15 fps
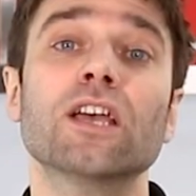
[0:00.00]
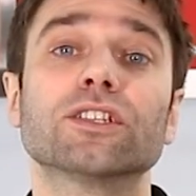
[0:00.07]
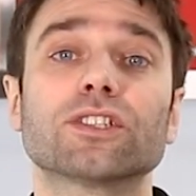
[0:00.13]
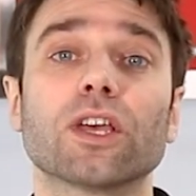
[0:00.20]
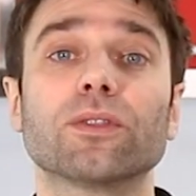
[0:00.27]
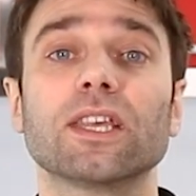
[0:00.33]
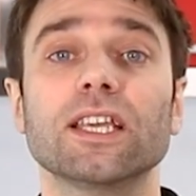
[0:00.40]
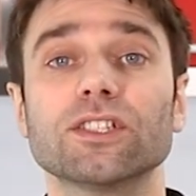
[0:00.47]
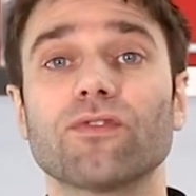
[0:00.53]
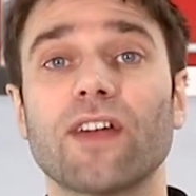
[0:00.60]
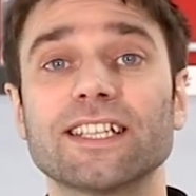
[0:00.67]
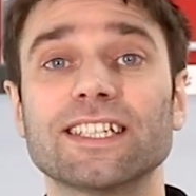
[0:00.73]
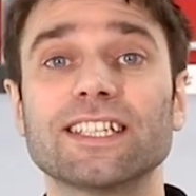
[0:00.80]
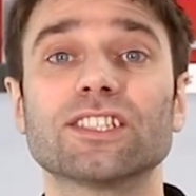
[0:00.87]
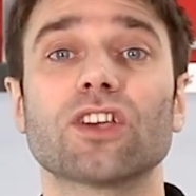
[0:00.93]
so these
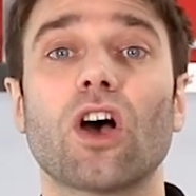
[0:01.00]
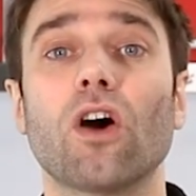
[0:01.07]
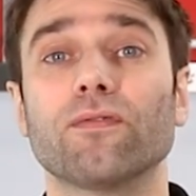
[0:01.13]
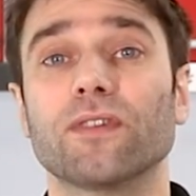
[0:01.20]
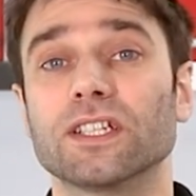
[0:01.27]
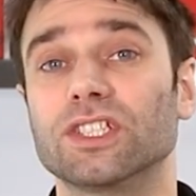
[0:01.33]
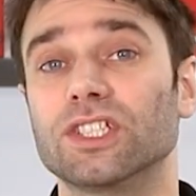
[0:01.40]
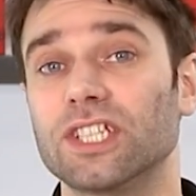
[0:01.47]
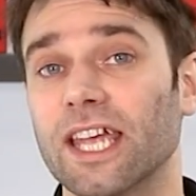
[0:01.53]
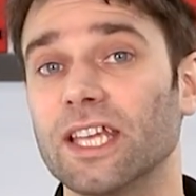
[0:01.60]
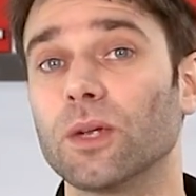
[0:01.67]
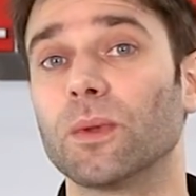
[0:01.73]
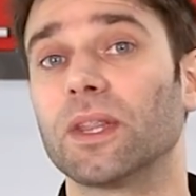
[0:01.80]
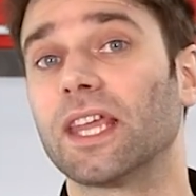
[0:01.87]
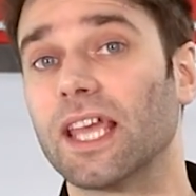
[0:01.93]
resins offer
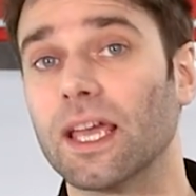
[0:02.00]
genuinely